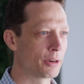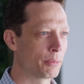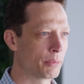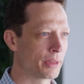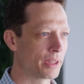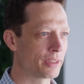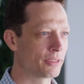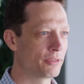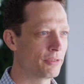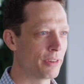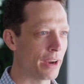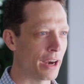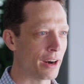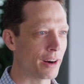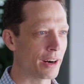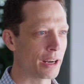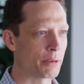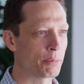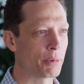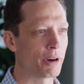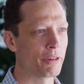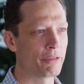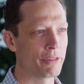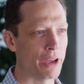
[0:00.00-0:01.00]
from this
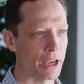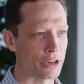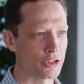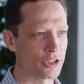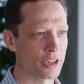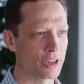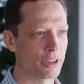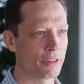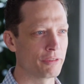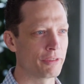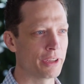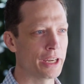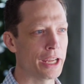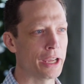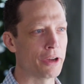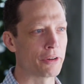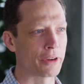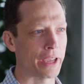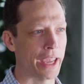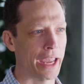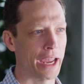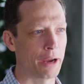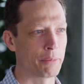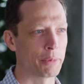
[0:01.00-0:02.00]
very professional
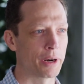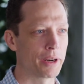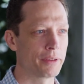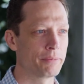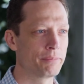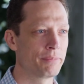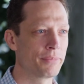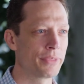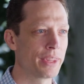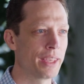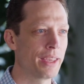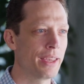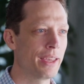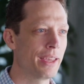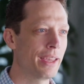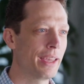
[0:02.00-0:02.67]
video camera,